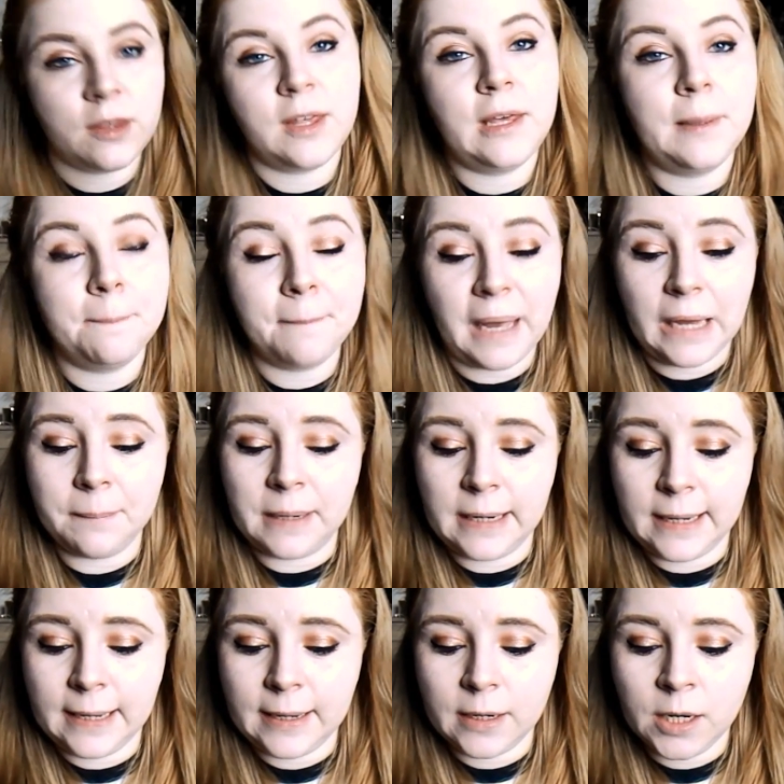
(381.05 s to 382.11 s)
the
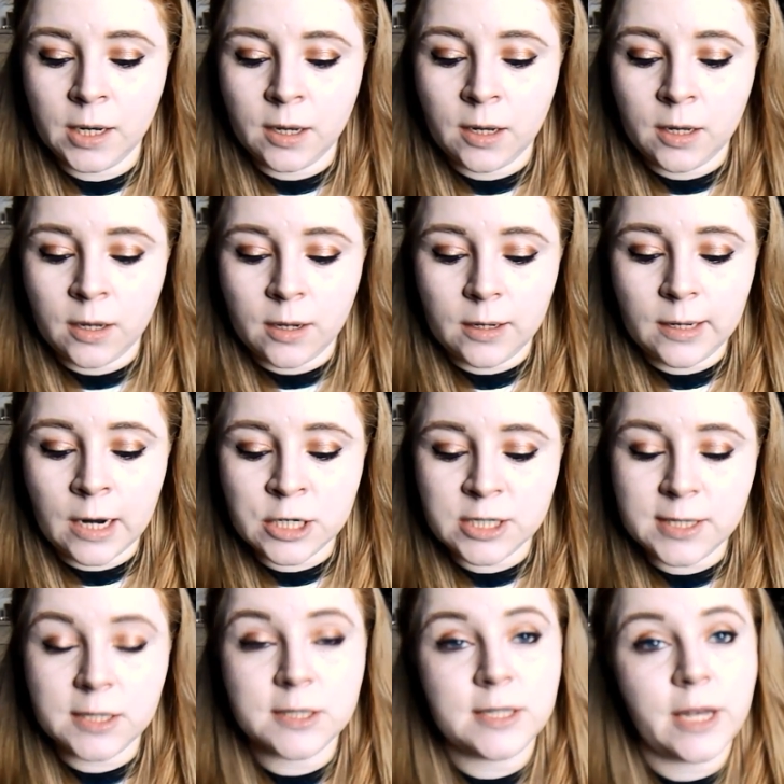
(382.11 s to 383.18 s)
Maybelline Lash
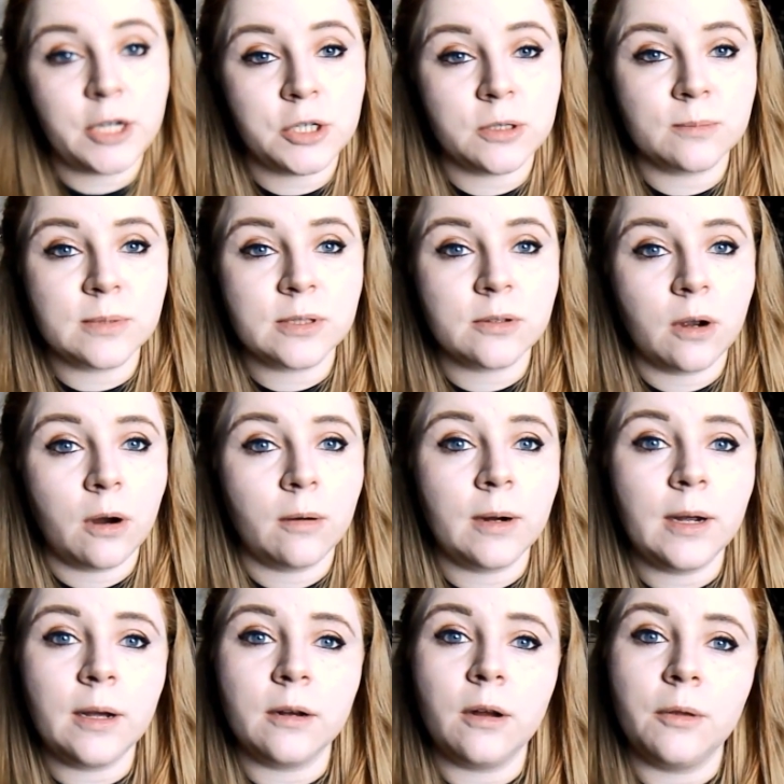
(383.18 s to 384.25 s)
Sensational
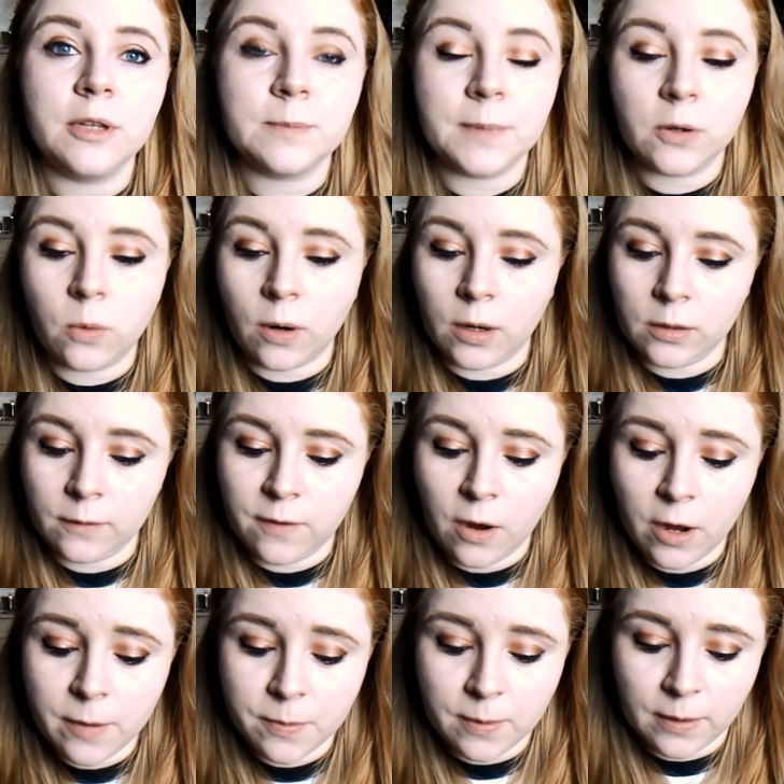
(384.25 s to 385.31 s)
Mascara. I know there's been quite a lot of
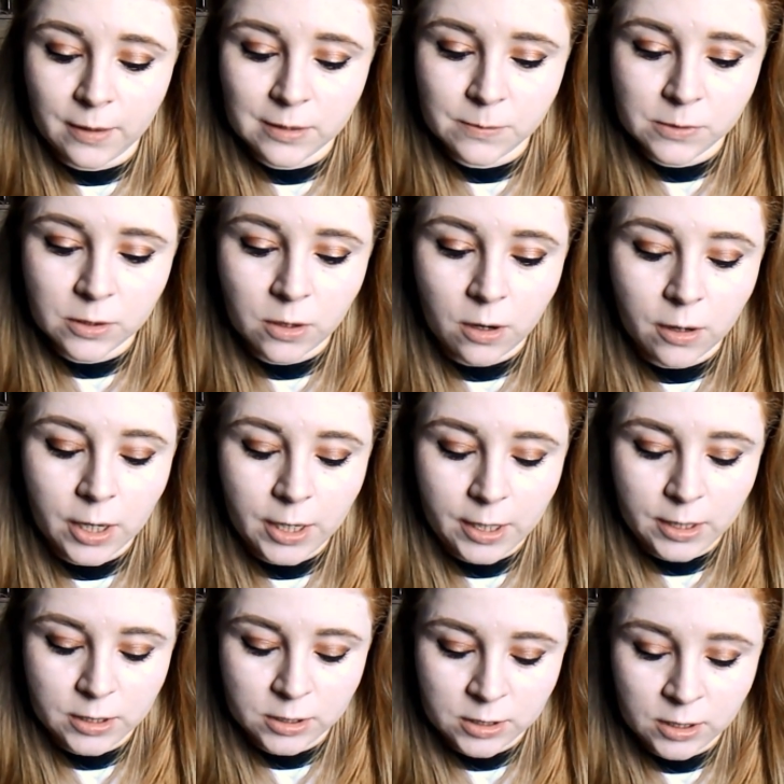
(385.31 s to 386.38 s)
hype around this mascara,
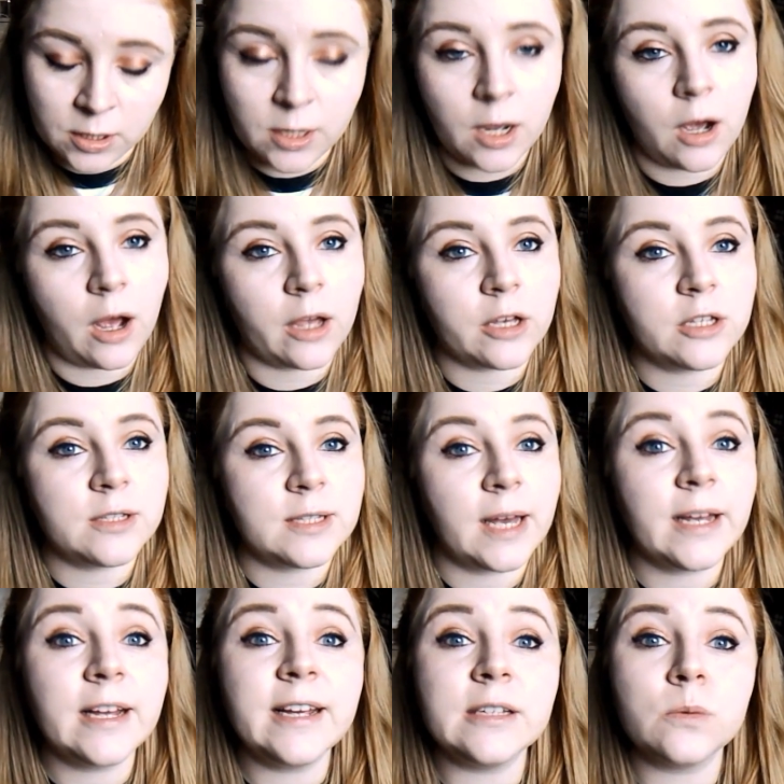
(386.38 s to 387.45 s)
and I can say
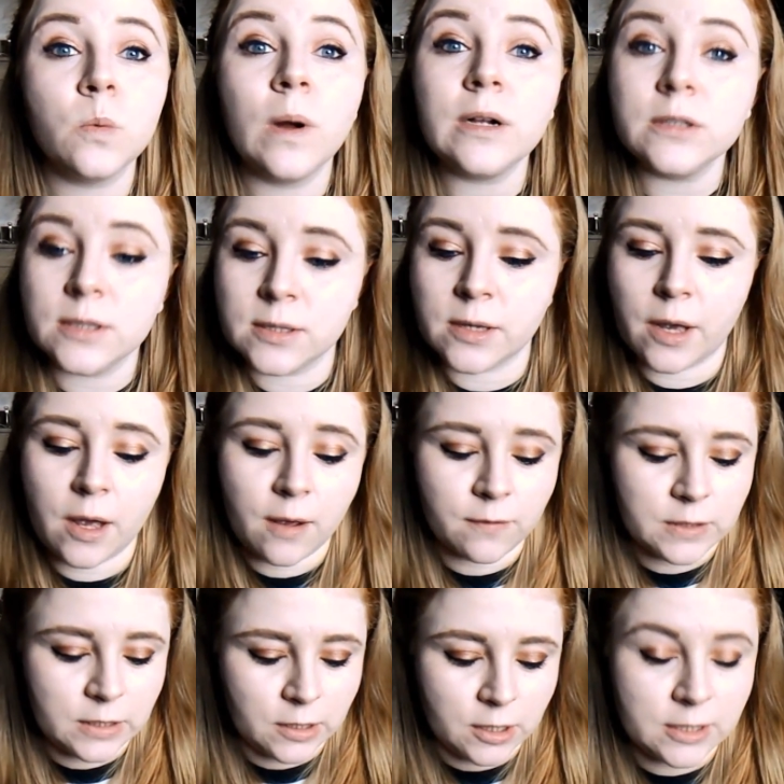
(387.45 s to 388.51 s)
it is well
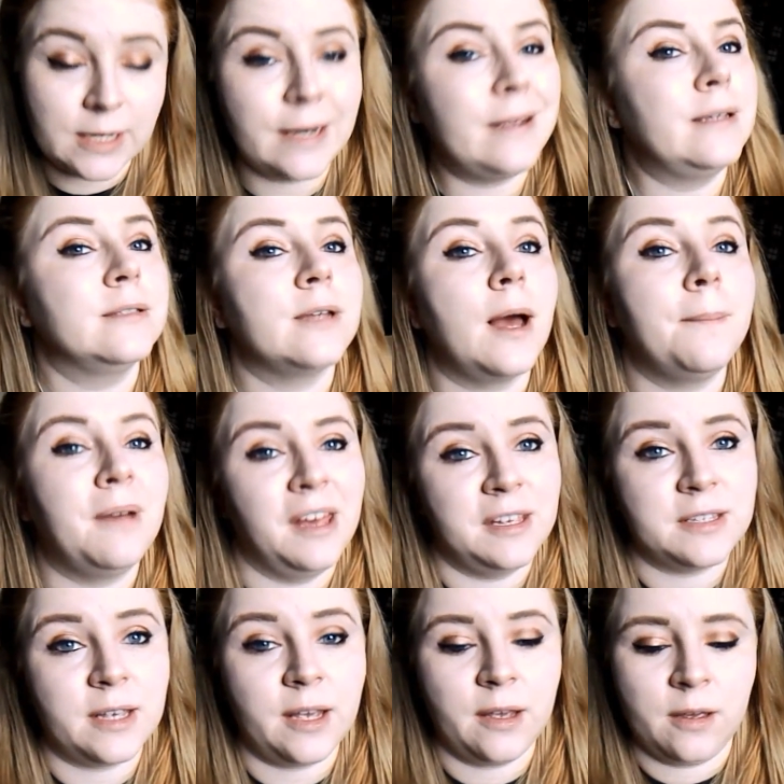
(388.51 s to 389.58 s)
deserved because it is
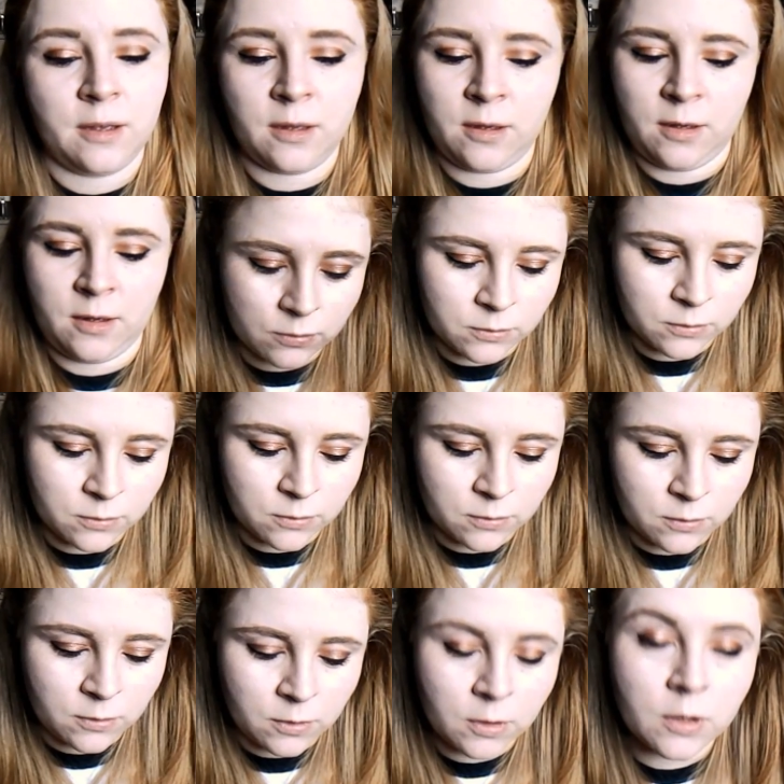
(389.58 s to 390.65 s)
amazing.
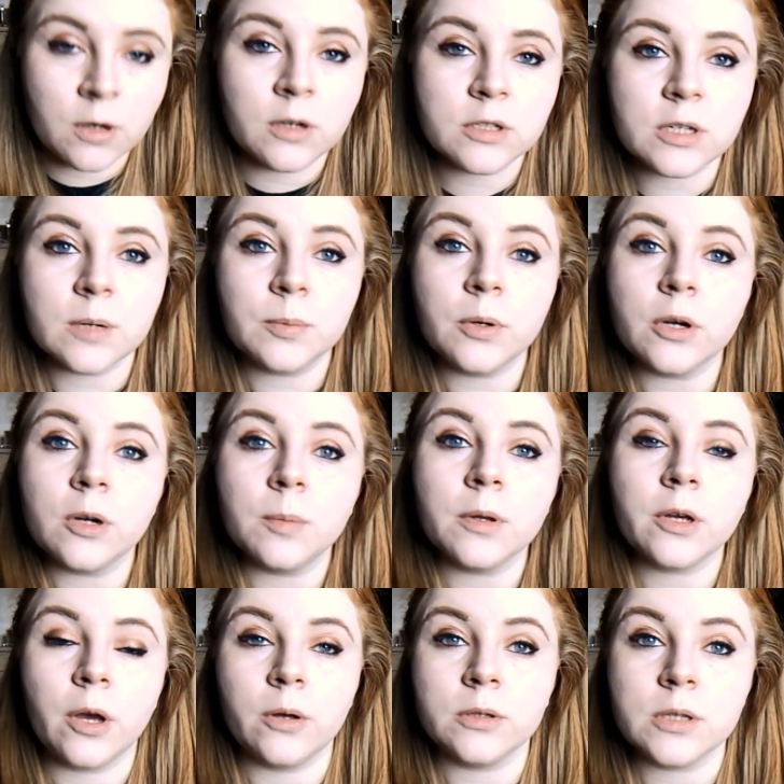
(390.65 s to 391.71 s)
Just going to put a couple of
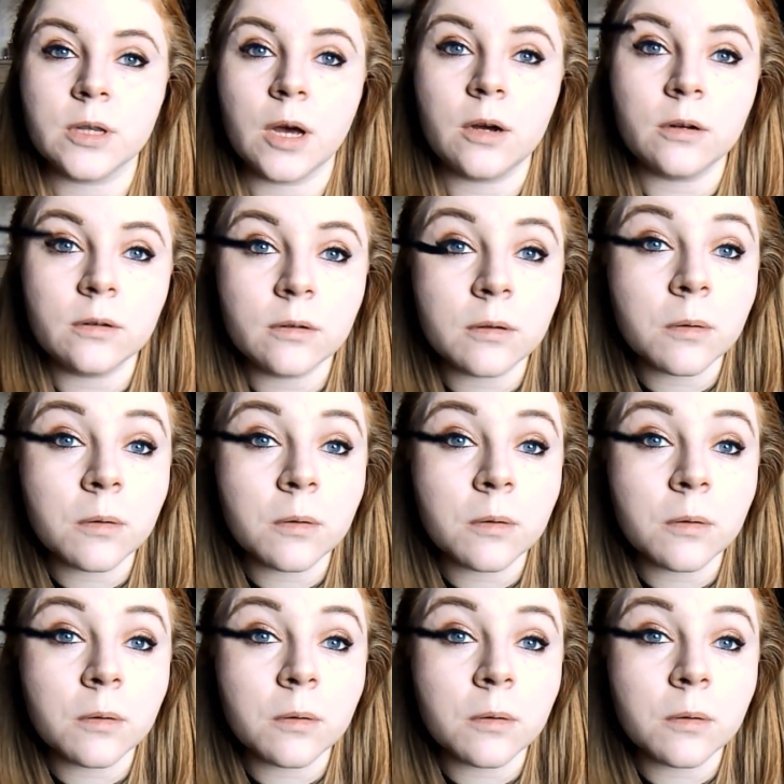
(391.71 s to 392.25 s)
coats of that on.